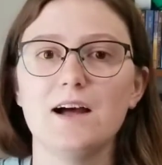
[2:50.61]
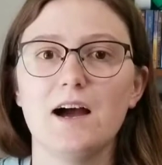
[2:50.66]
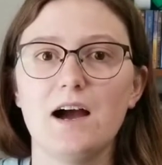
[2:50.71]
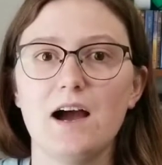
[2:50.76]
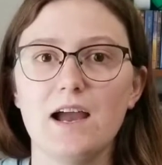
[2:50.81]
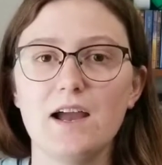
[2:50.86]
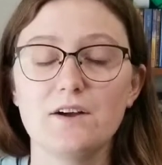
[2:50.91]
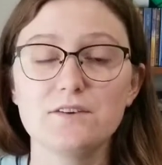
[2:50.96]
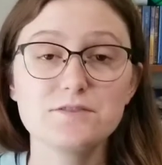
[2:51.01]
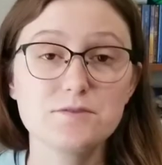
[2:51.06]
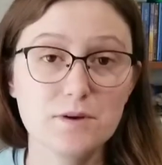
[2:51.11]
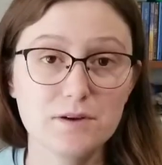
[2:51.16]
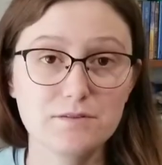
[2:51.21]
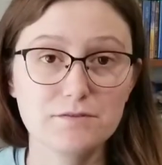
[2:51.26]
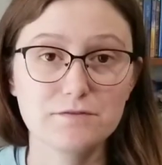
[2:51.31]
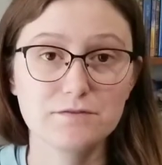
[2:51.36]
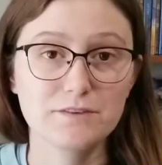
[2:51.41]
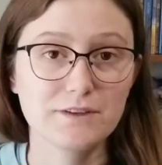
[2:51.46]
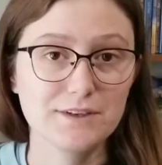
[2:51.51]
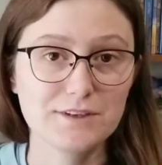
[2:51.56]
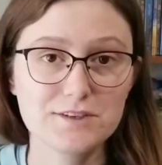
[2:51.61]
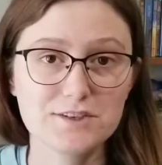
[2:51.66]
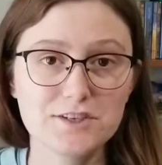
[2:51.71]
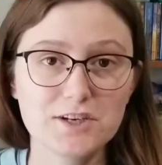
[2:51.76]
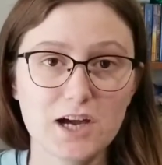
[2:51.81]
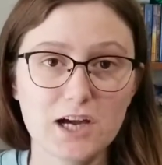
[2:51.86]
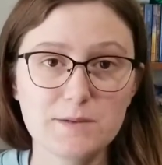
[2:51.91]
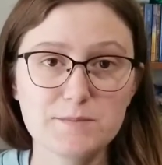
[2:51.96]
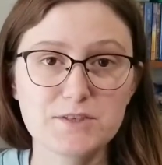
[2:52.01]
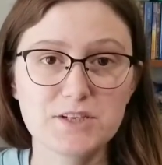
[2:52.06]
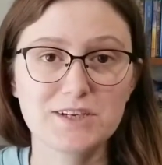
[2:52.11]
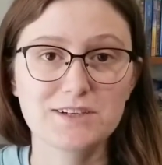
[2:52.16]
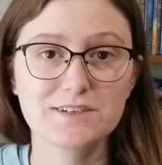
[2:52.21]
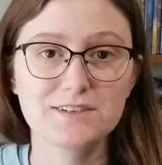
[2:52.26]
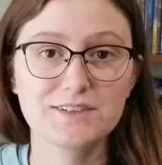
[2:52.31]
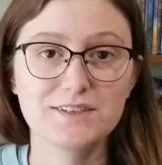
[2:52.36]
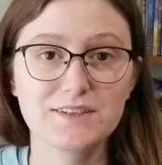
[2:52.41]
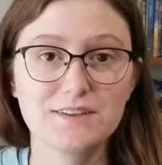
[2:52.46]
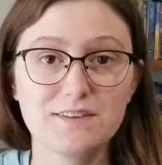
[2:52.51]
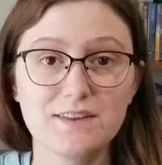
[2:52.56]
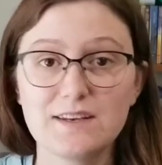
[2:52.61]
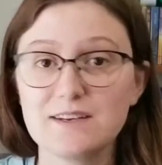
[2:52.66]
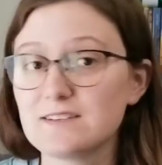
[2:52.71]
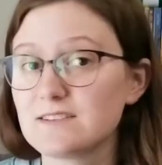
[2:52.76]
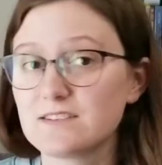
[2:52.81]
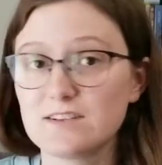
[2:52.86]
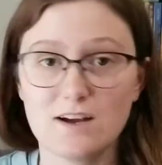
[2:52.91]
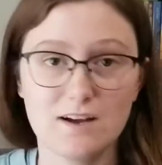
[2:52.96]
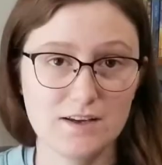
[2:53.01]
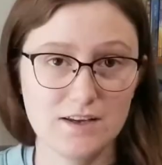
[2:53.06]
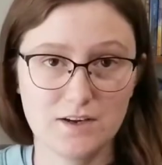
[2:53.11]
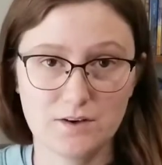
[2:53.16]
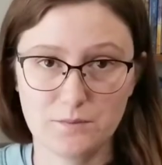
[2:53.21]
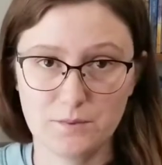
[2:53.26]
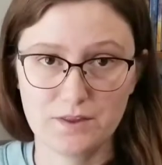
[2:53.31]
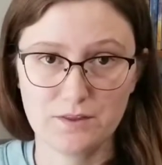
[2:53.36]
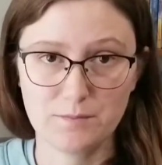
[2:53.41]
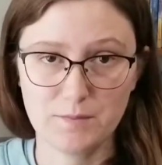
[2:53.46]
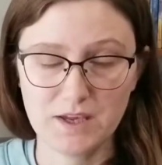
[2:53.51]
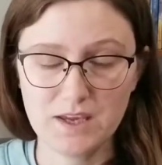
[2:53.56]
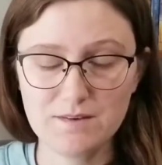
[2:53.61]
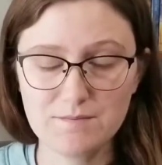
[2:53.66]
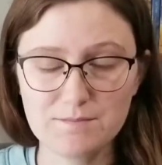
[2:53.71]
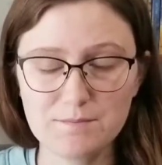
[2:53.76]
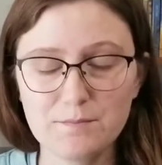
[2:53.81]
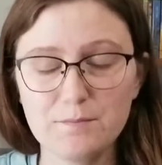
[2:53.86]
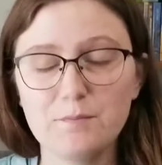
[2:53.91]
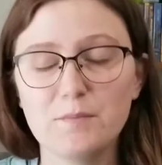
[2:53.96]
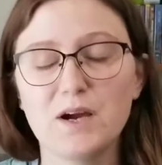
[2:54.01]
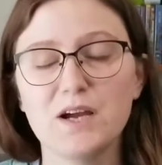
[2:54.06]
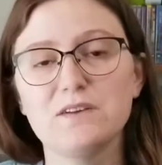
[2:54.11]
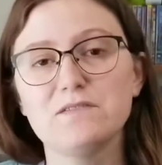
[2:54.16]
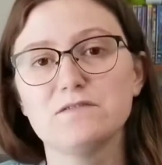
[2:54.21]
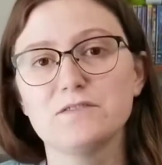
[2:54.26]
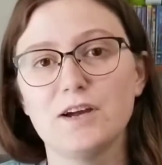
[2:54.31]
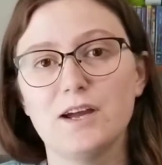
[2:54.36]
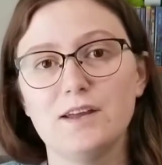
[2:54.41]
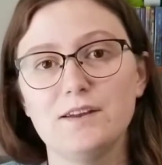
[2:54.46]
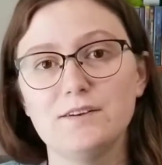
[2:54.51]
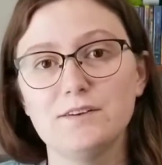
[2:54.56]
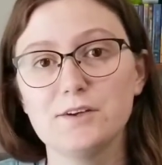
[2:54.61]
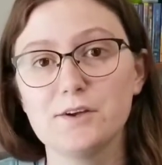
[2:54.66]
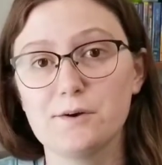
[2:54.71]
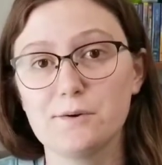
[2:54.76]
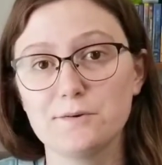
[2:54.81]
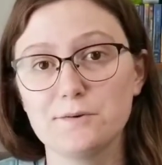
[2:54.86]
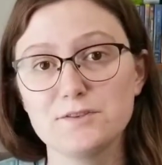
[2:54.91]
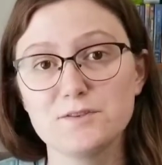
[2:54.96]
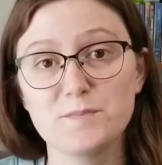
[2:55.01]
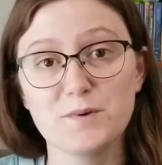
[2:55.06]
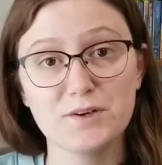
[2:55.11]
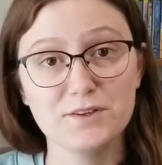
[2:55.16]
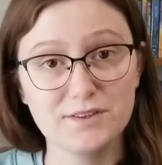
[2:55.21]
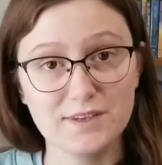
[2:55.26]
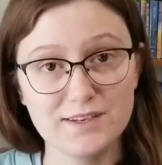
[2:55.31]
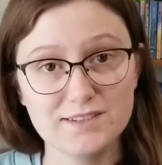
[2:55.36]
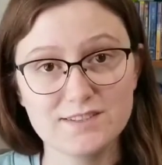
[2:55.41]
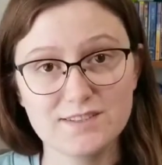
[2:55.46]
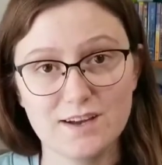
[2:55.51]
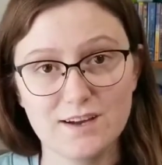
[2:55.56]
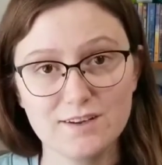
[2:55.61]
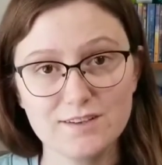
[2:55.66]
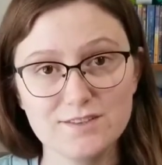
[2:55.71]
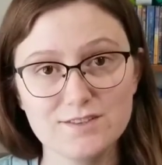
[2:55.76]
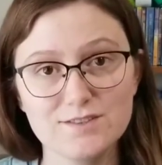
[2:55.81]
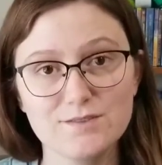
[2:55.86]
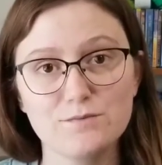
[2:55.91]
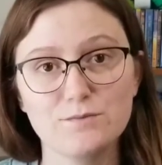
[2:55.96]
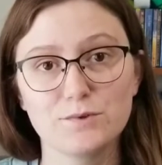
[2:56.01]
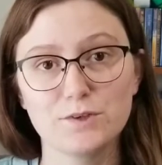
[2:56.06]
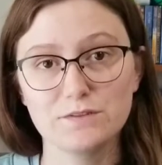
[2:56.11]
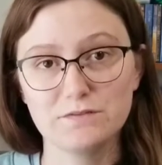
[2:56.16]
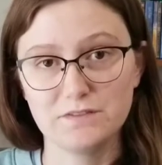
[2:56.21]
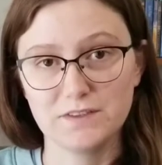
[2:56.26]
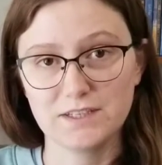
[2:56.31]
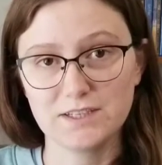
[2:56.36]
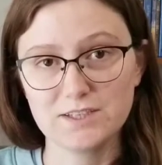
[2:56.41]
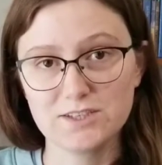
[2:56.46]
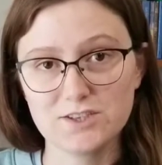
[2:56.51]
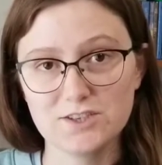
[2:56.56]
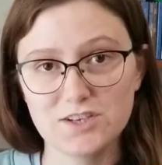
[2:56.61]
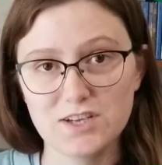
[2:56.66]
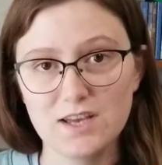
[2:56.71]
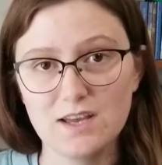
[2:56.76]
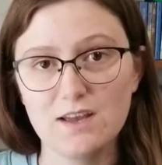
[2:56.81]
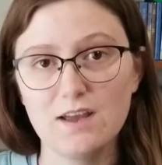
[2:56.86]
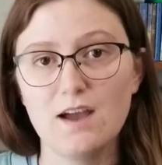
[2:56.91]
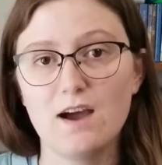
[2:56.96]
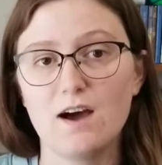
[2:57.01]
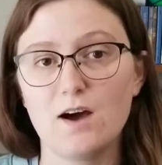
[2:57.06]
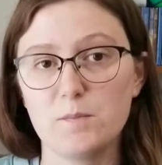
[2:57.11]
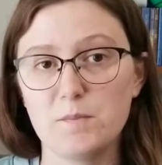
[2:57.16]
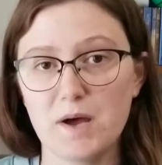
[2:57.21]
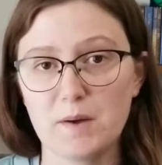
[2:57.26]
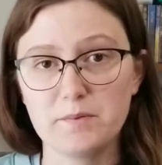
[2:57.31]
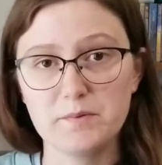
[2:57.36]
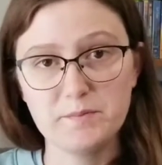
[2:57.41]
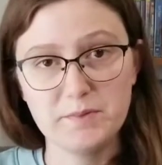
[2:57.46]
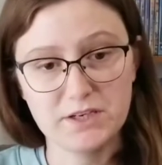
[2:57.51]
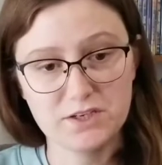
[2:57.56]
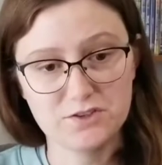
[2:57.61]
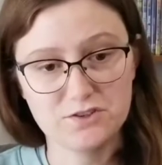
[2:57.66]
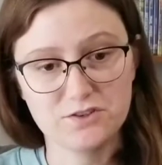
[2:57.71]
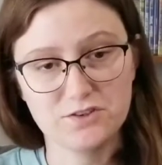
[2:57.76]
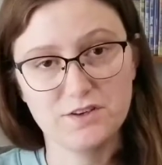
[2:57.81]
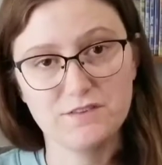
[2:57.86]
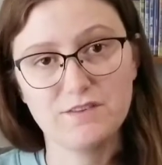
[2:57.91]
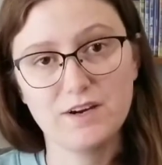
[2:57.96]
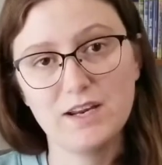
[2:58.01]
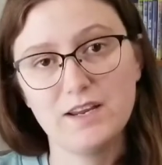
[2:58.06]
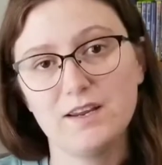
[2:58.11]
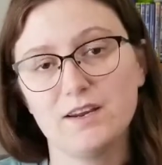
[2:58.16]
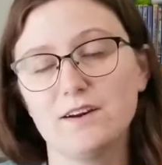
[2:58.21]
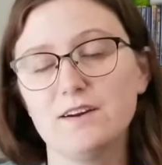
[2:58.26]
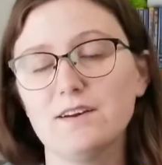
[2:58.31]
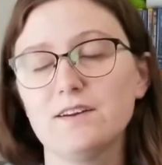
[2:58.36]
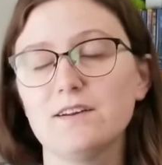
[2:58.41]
I also have a finished object that is not here with me. My friend Nicole's birthday socks were finished. I'll pop a picture in right here.